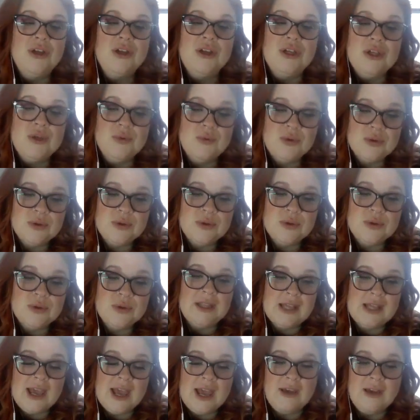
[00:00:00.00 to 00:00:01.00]
you would
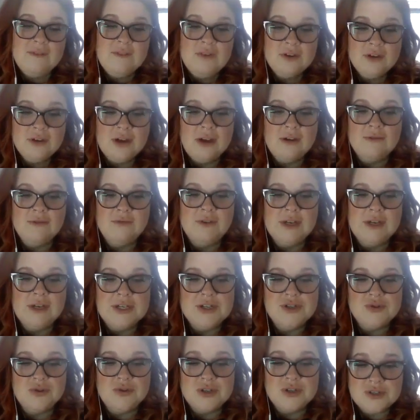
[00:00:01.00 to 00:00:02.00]
really have your
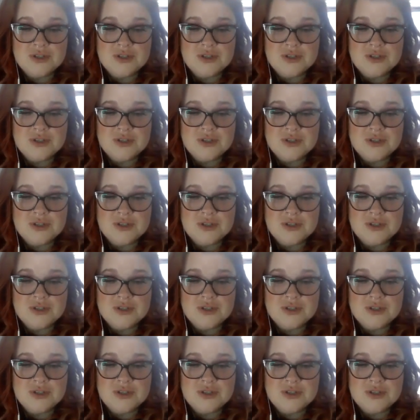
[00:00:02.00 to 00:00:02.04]
coverage or